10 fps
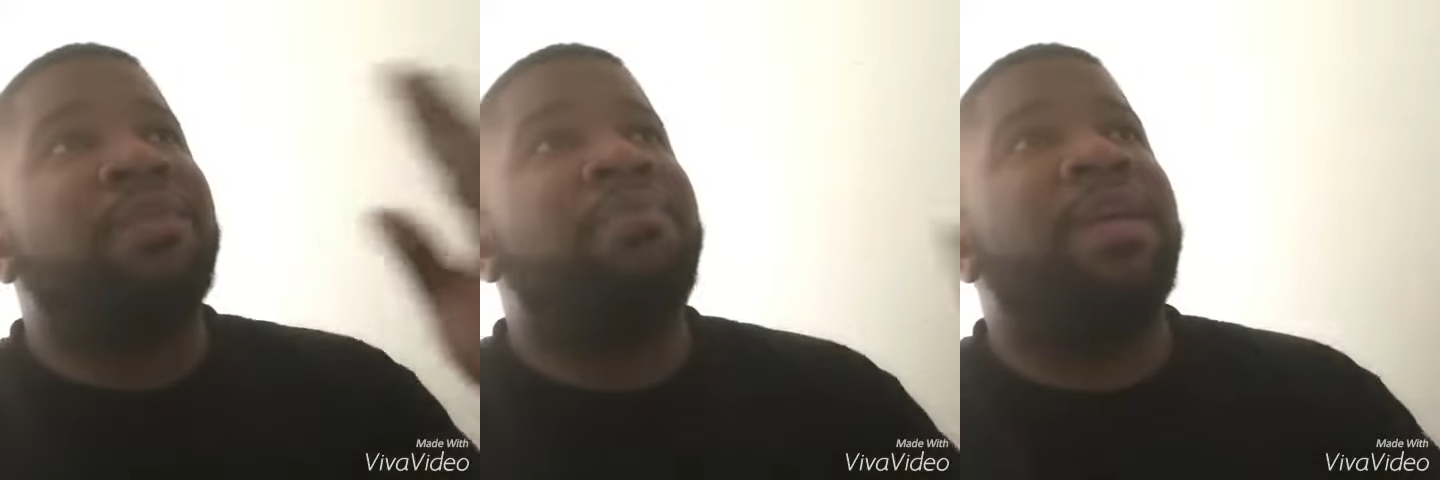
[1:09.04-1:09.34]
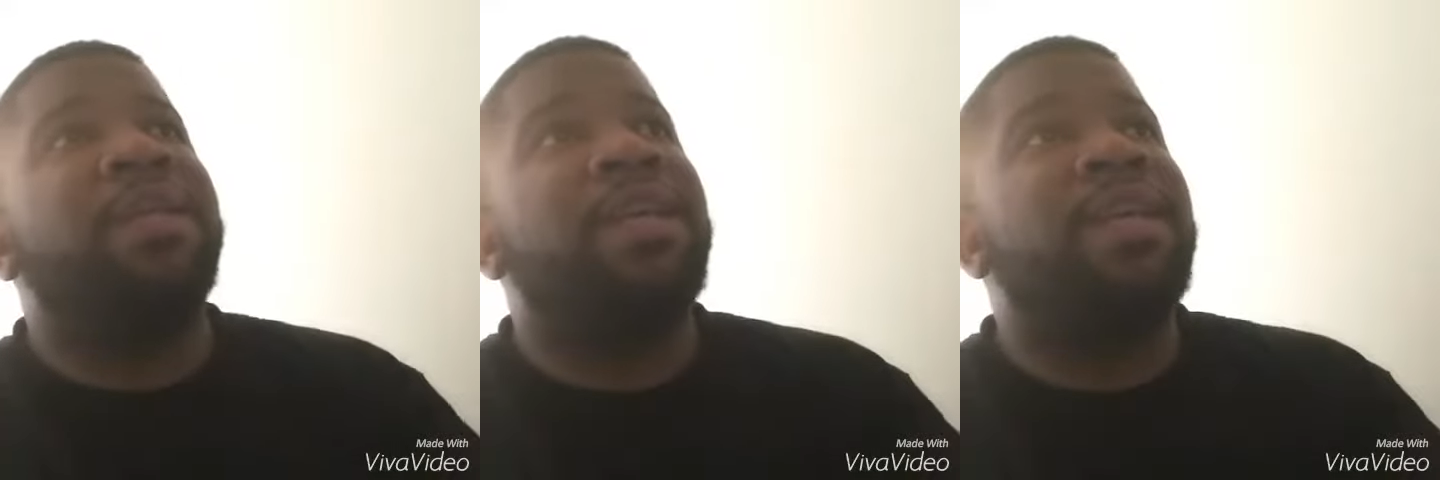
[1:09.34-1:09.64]
she has to
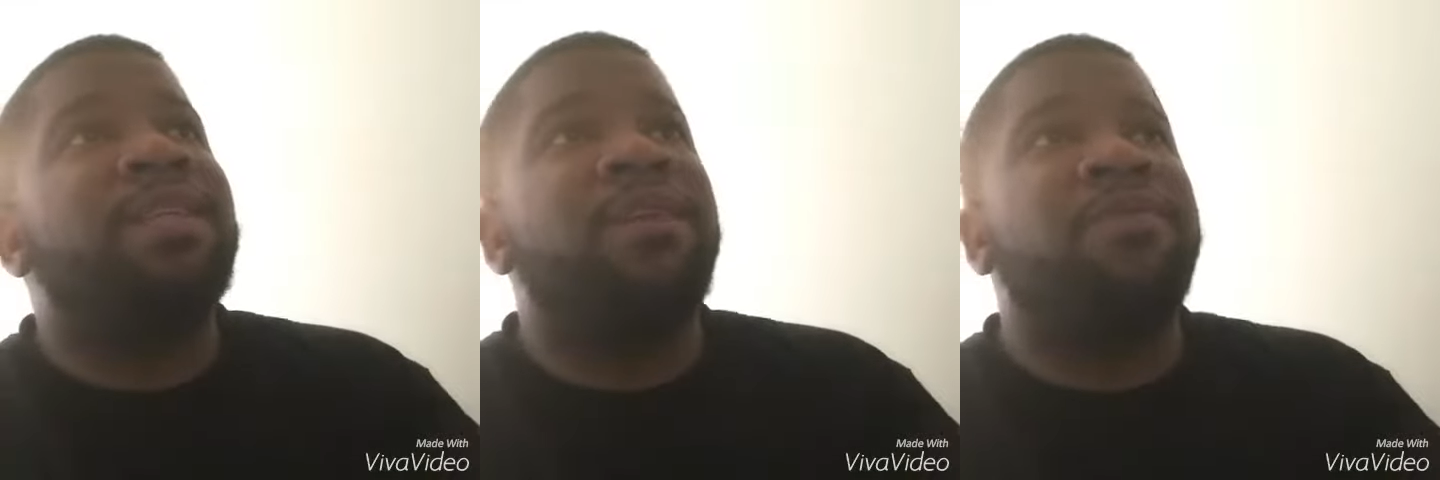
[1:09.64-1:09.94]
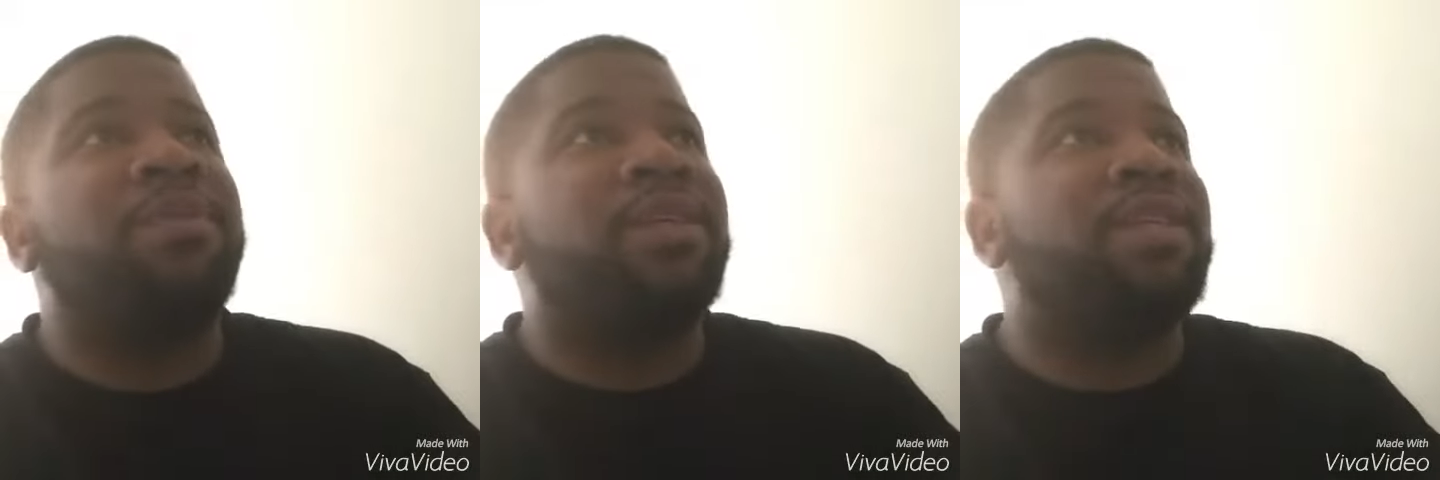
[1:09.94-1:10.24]
pick the kids
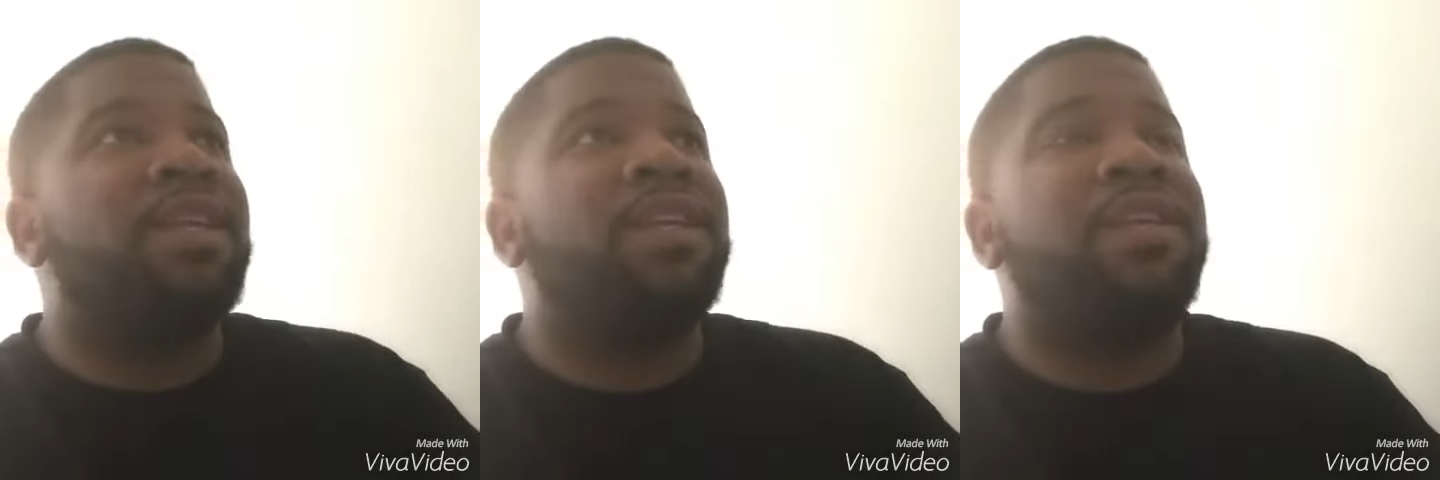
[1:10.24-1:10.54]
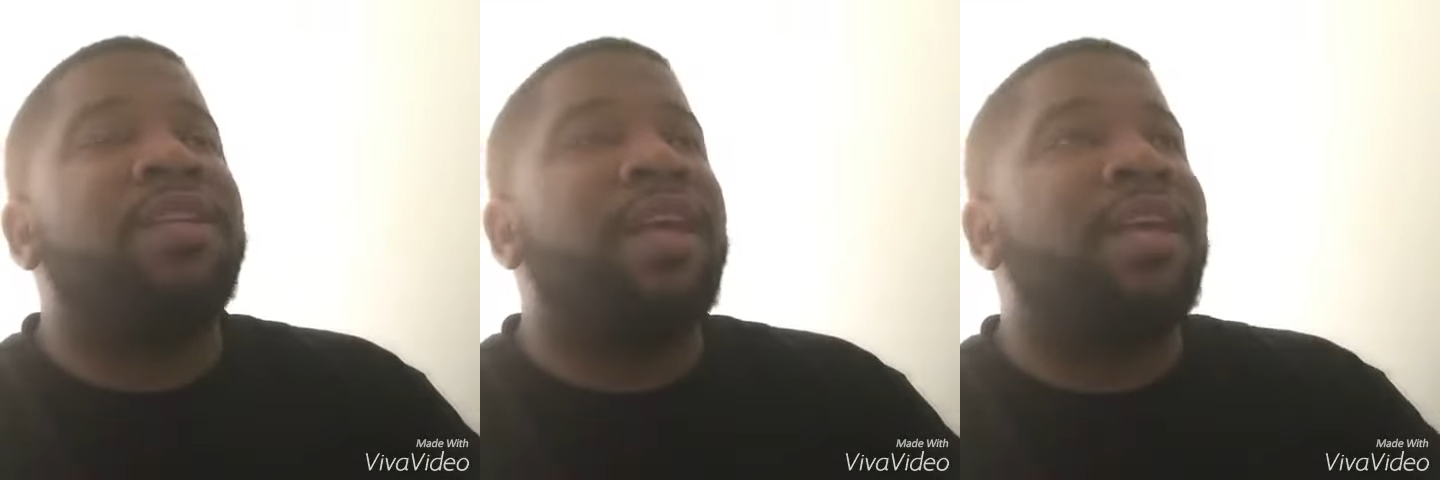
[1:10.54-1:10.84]
up from the
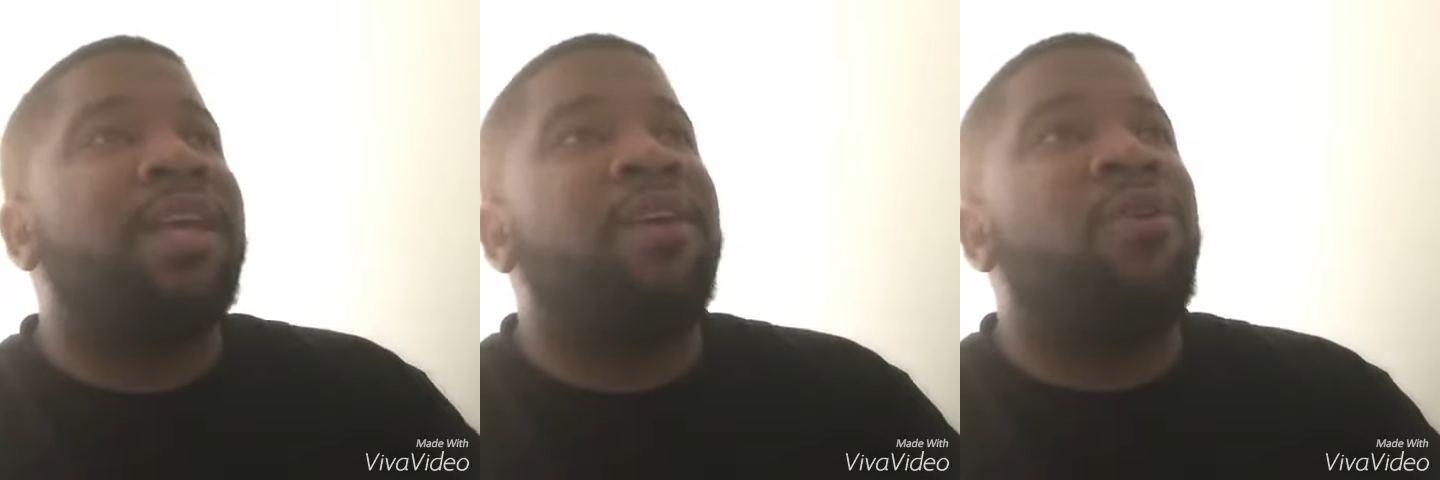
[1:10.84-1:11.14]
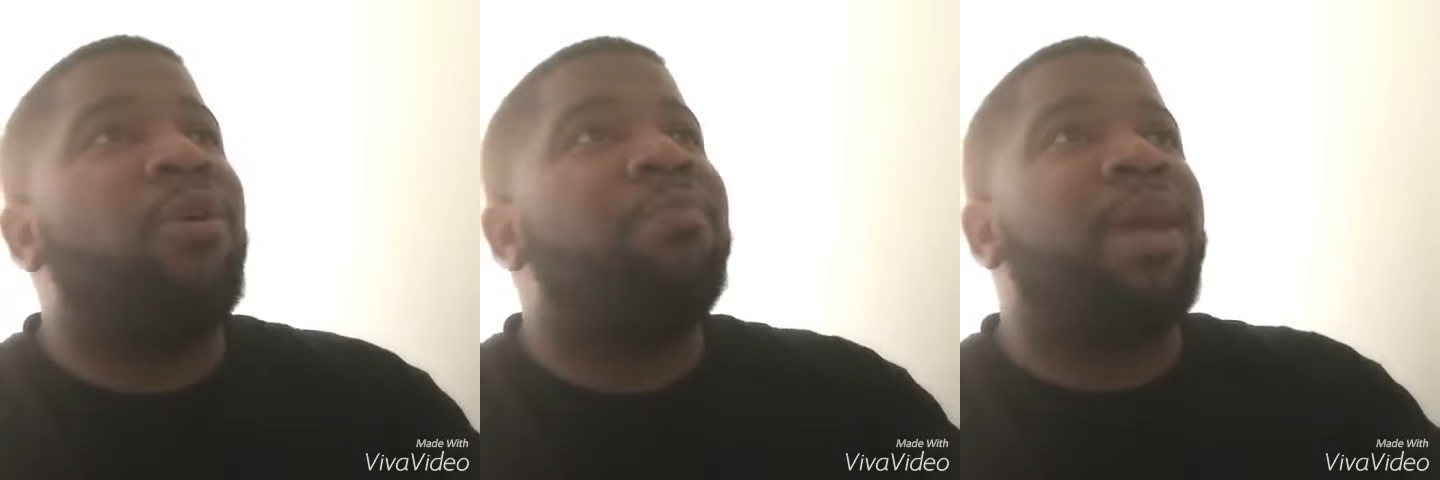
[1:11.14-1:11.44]
sitter,
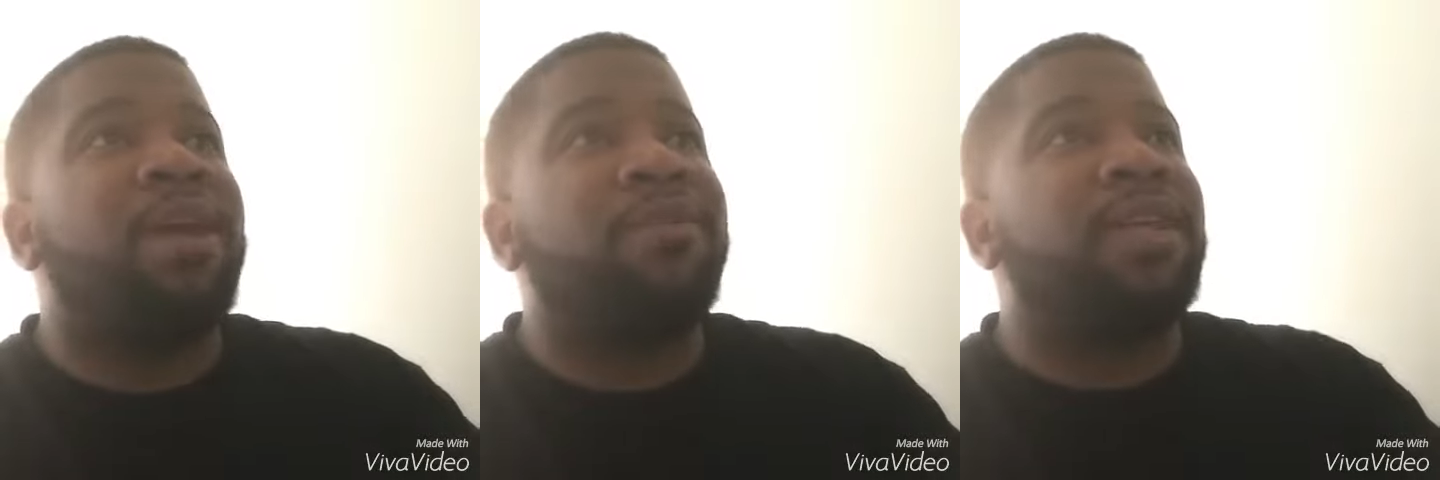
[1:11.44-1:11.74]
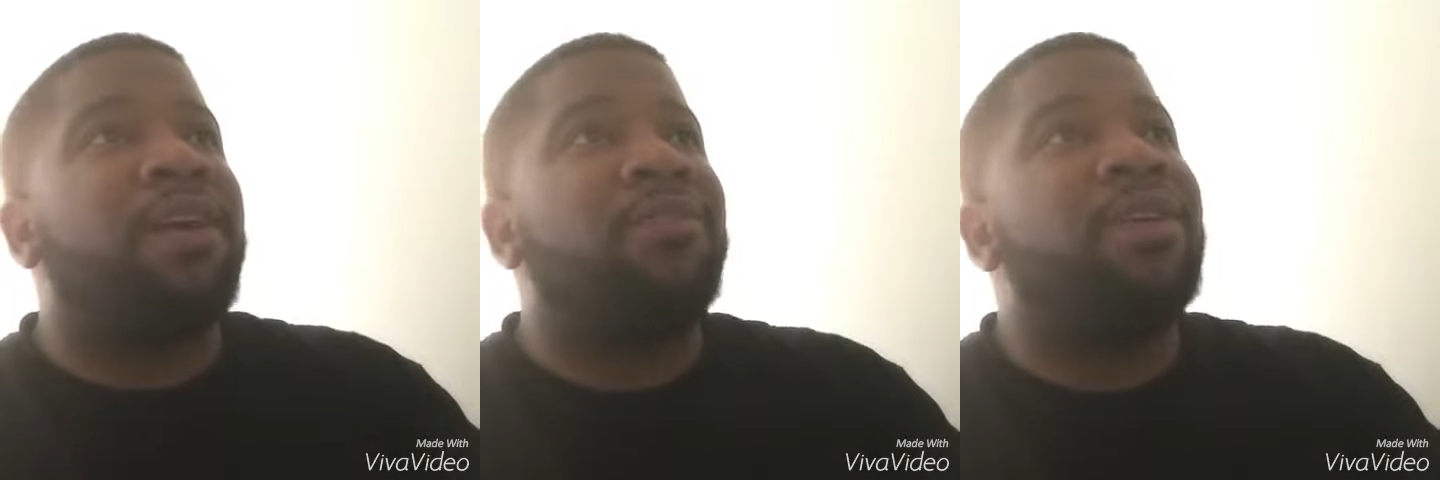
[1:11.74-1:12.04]
daycare, or
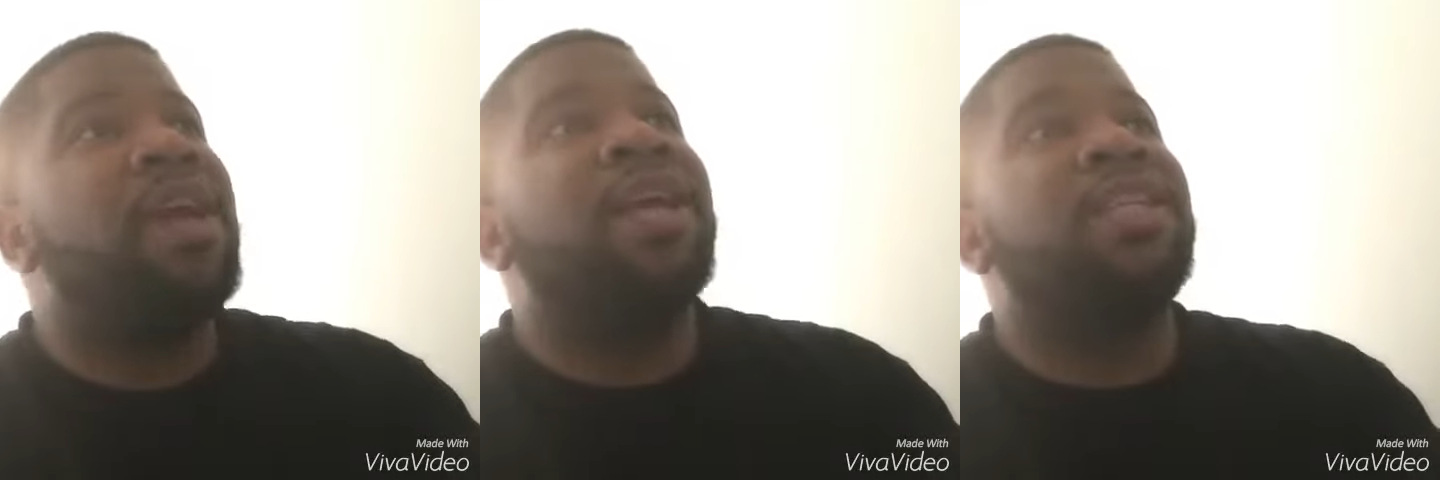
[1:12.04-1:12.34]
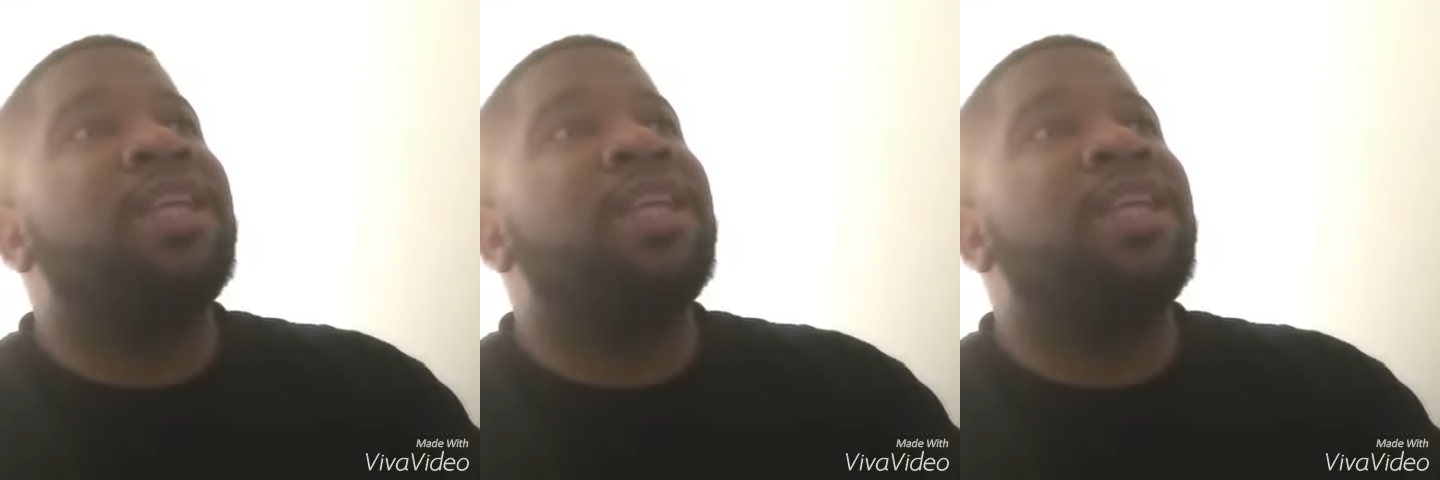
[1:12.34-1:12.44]
parents' house,